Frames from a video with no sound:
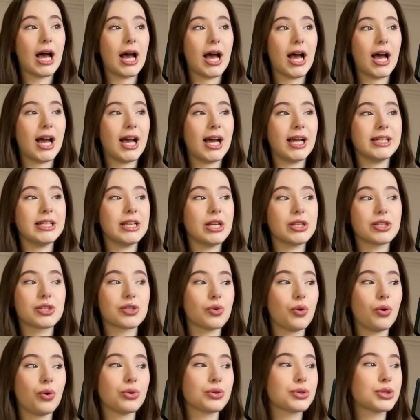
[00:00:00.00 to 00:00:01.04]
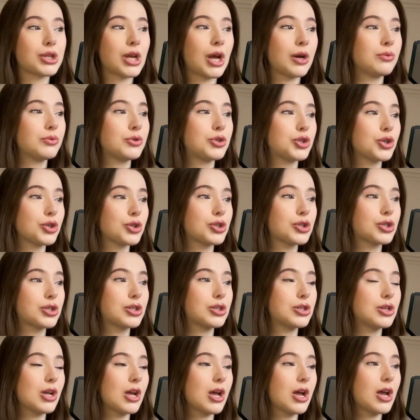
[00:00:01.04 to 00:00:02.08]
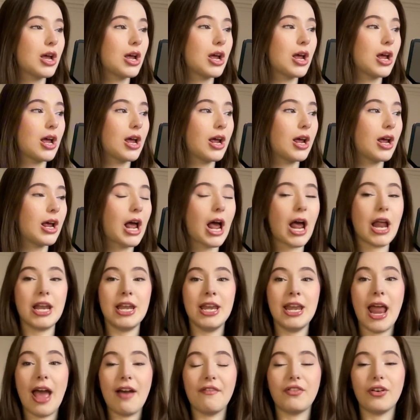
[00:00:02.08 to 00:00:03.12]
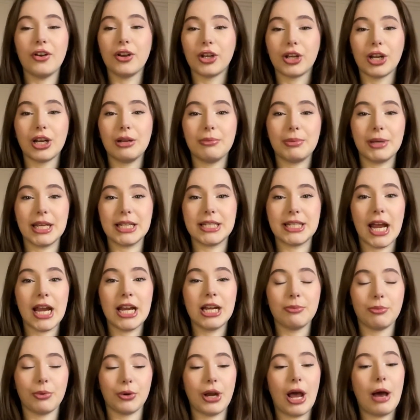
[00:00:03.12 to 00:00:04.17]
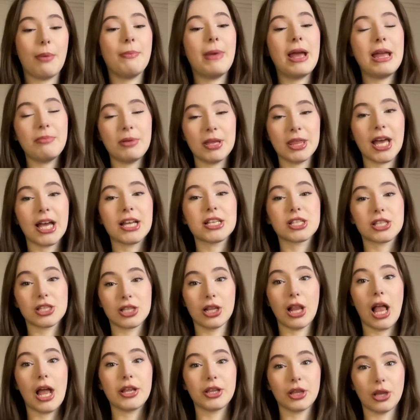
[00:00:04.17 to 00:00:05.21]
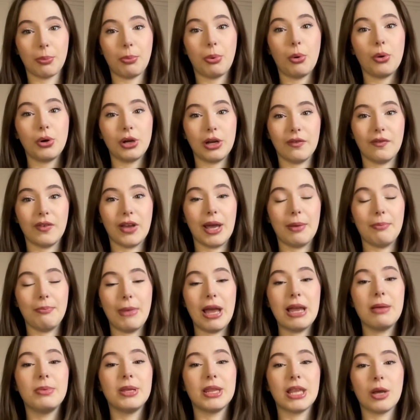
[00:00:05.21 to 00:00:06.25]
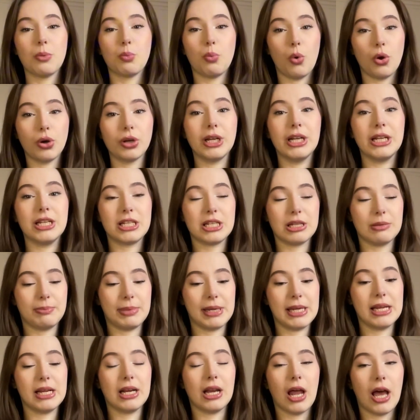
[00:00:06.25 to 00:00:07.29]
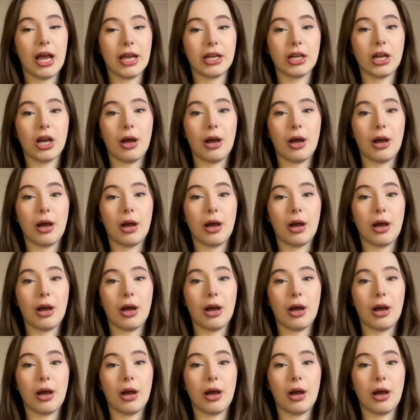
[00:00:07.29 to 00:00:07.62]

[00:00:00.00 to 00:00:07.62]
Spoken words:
And it's also just never going to be attainable. Now, maybe that's like the point of it. Maybe they want it to be like a